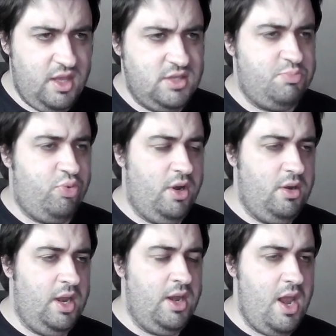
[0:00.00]
his
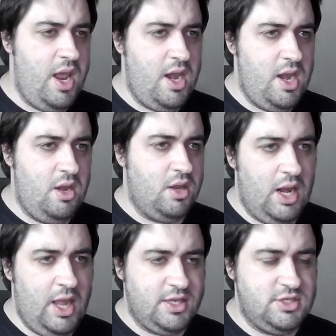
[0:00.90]
printing in
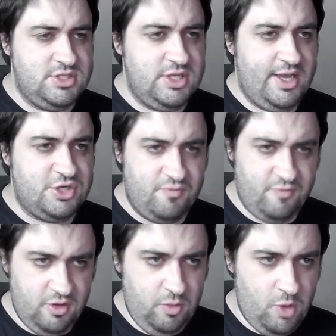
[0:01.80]
Collector Selection
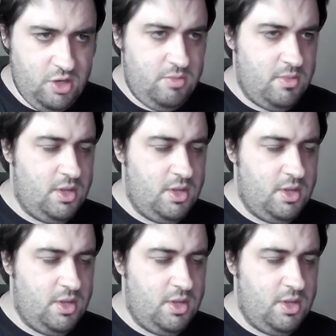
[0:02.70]
Volume 1.